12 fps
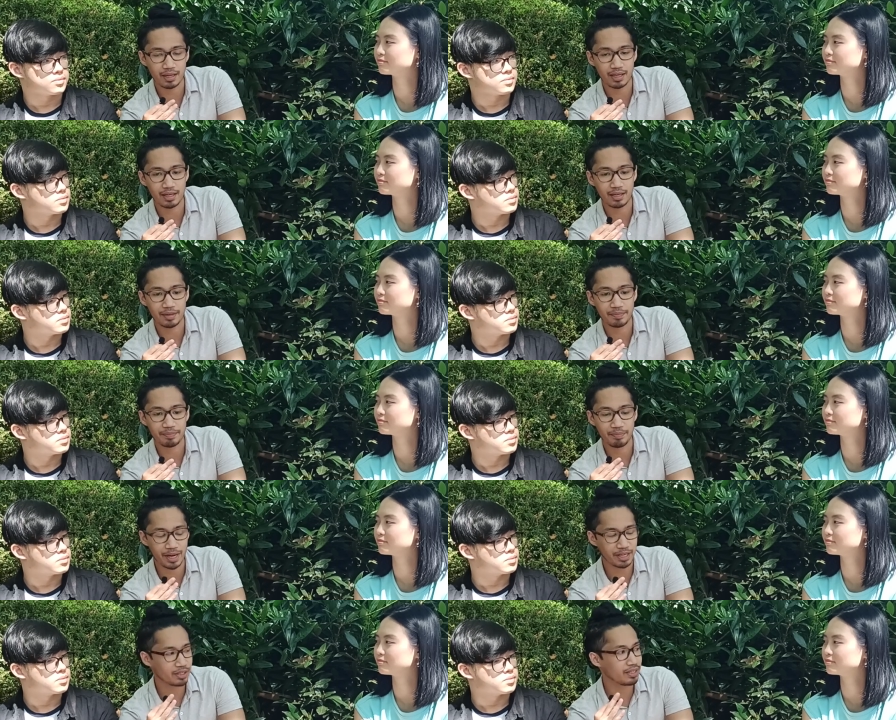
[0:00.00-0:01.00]
Speaker 1: um,
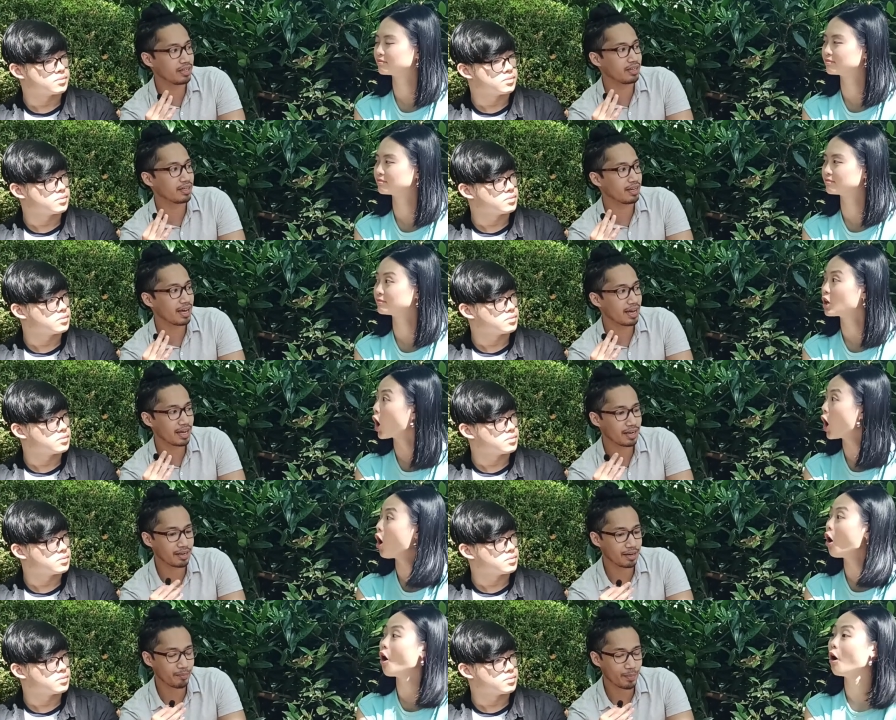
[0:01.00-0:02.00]
PhD.
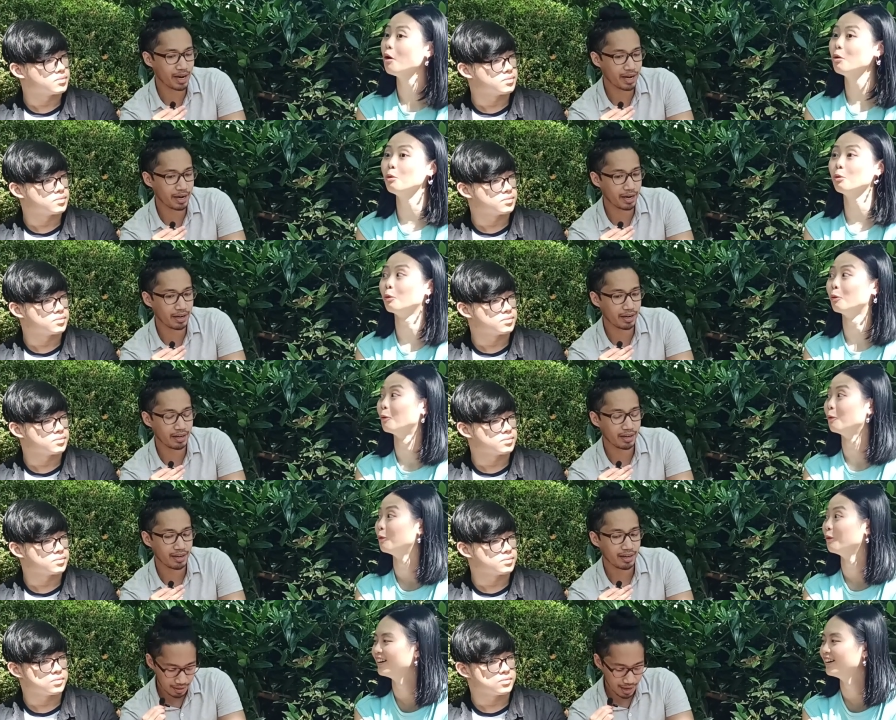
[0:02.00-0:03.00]
And my,
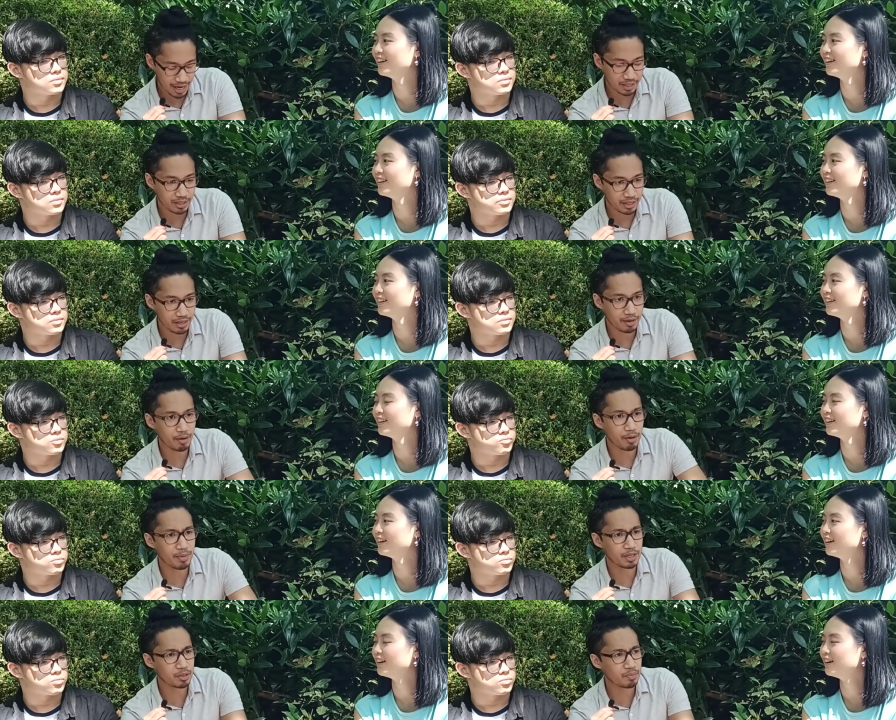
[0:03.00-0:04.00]
actually,
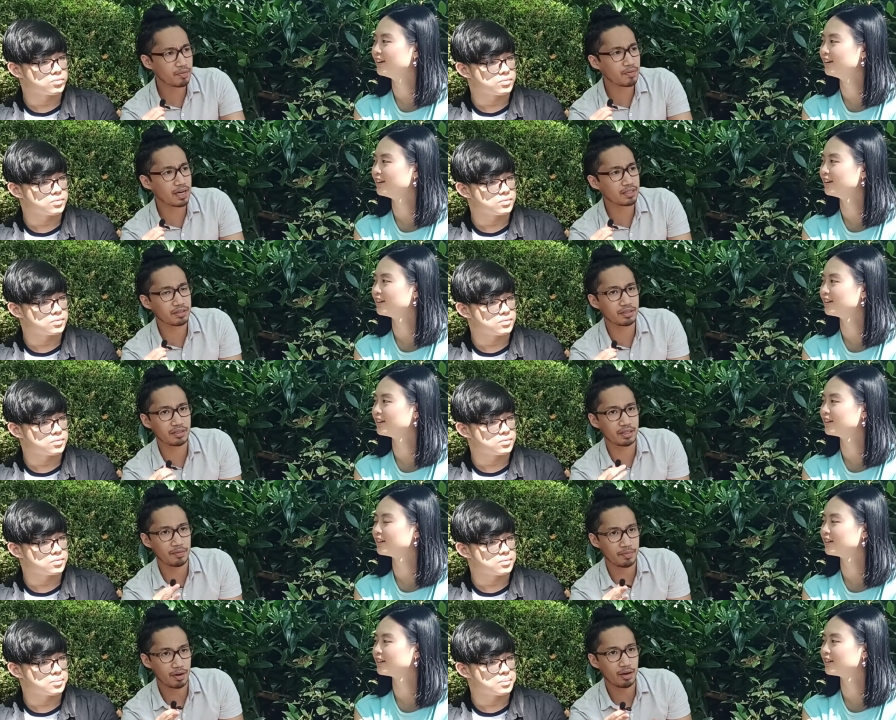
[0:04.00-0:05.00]
my supervisors
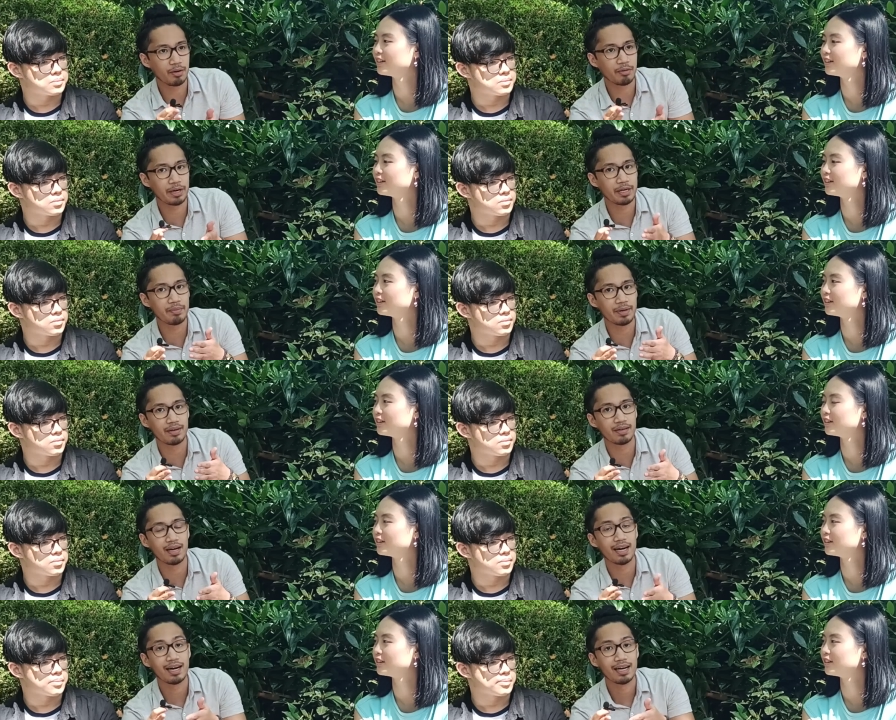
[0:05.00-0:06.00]
have already been
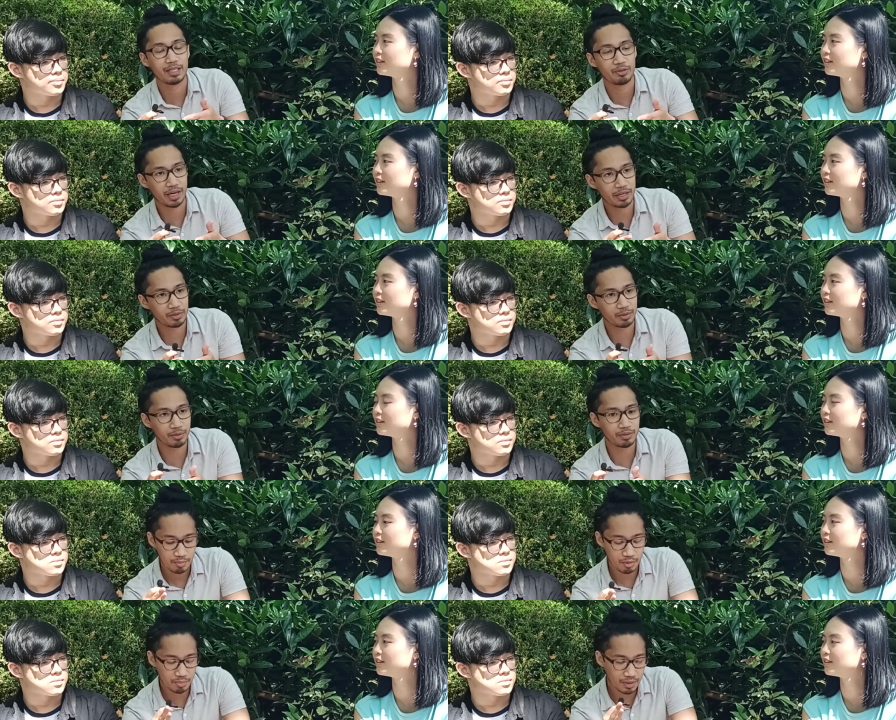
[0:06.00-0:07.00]
trying to
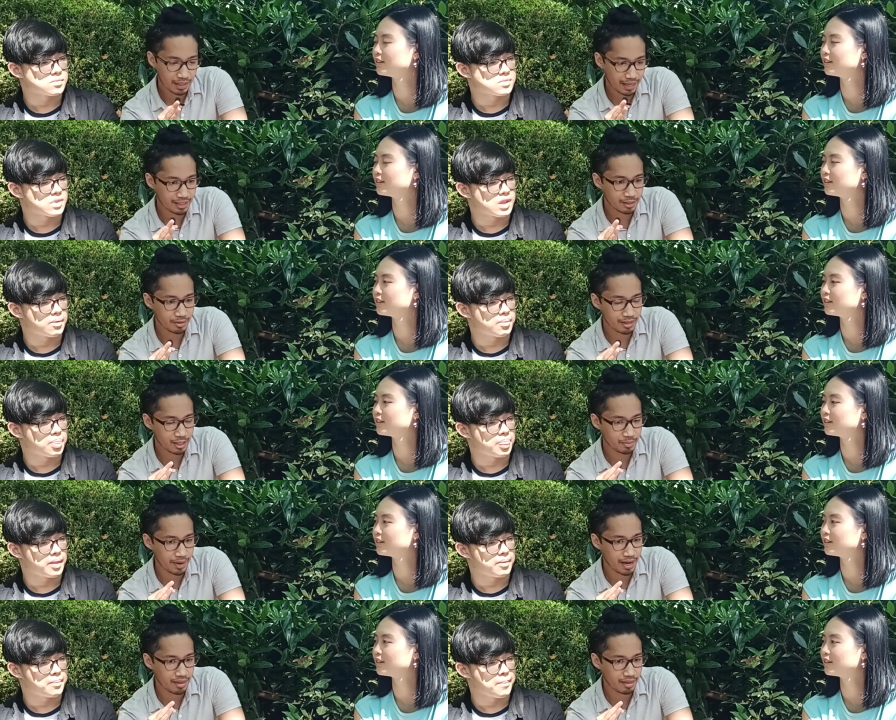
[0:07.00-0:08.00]
put me into this
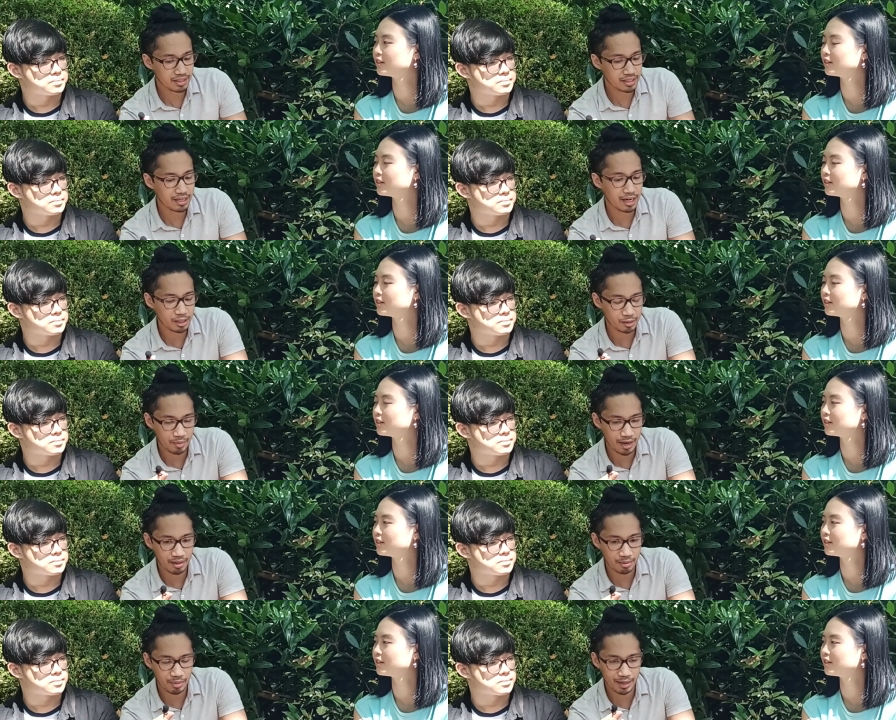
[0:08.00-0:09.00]
path. It's a nice
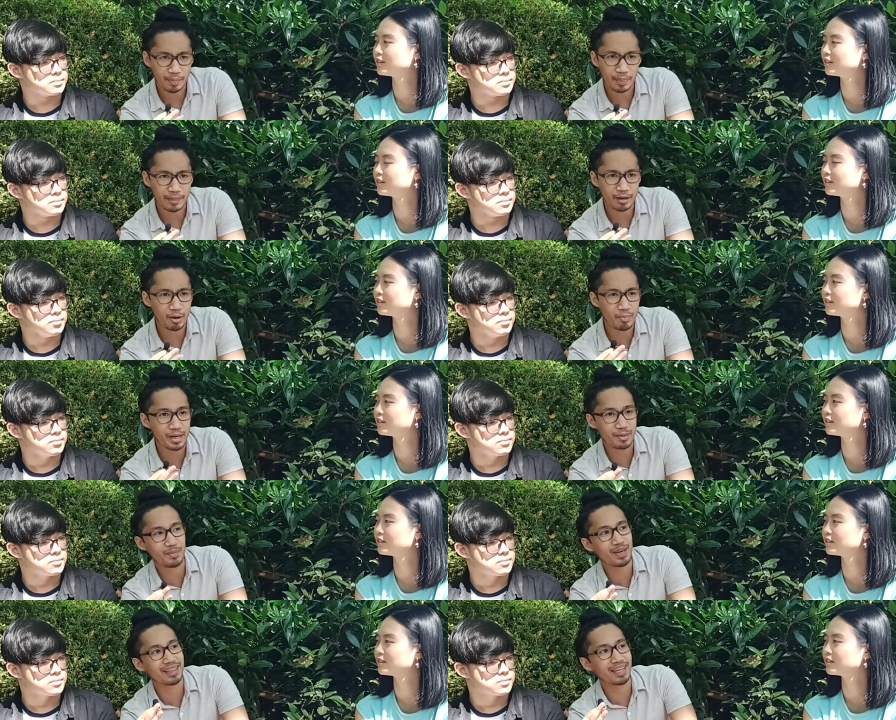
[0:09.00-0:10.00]
path, but the
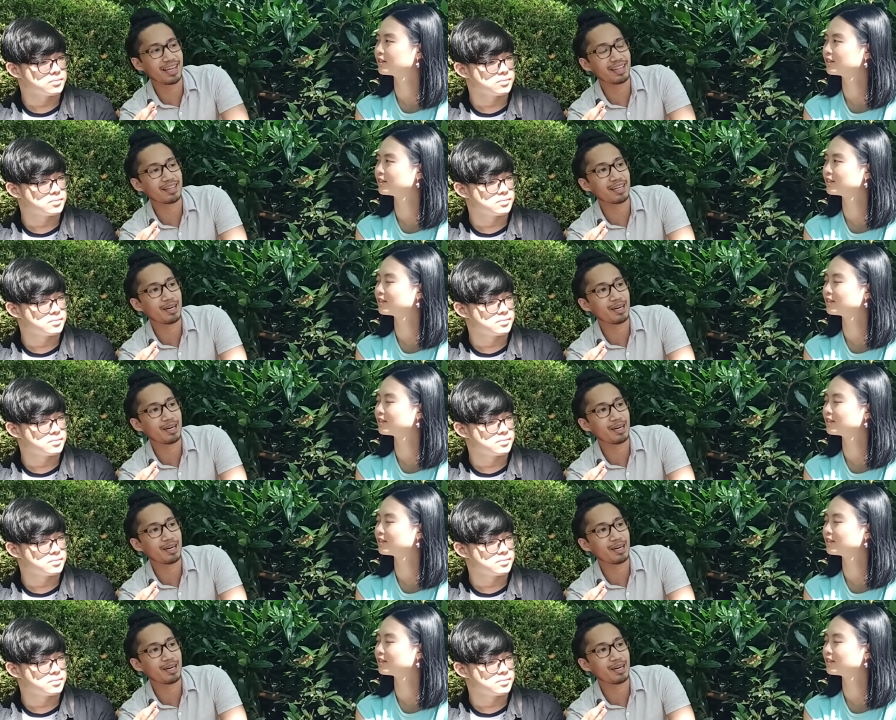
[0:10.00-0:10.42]
commitment and